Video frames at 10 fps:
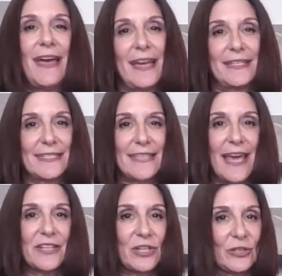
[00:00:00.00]
I
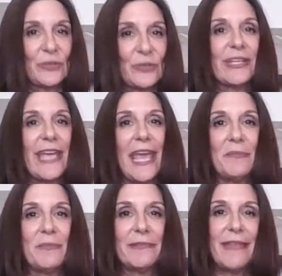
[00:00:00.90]
decided to learn the
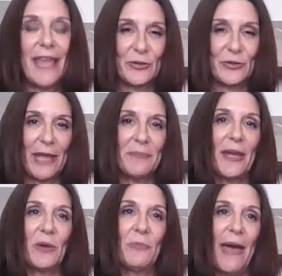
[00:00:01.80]
game and create
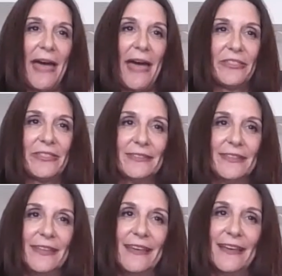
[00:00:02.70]
my own path
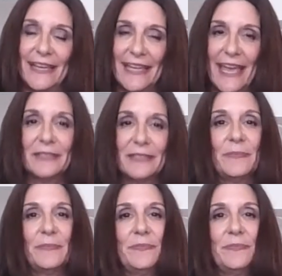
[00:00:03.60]
again.